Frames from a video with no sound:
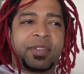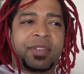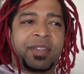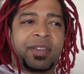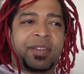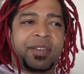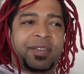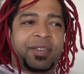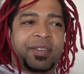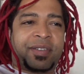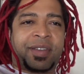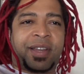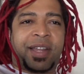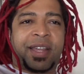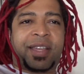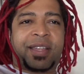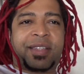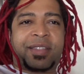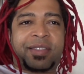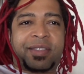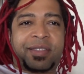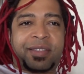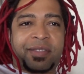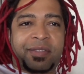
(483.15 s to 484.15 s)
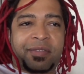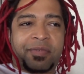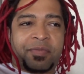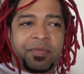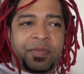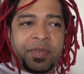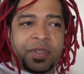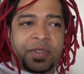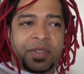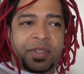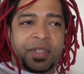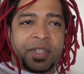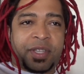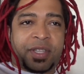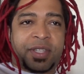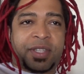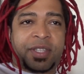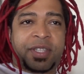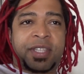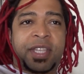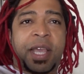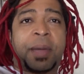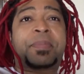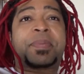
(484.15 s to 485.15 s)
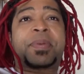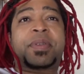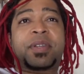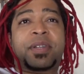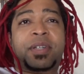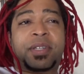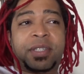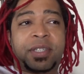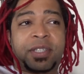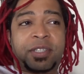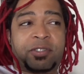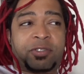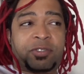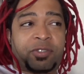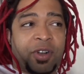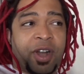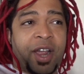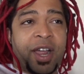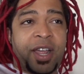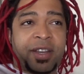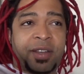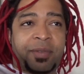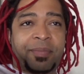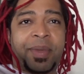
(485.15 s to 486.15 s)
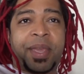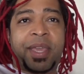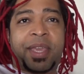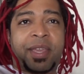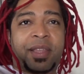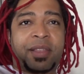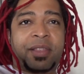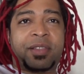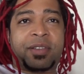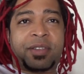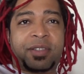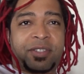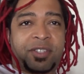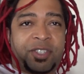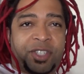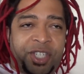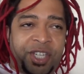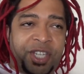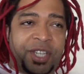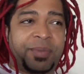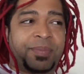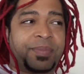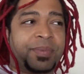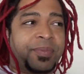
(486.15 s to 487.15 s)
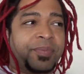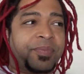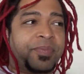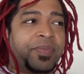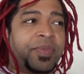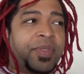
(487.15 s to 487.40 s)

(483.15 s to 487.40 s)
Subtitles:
or like was exceptionally trying to make it look cheap,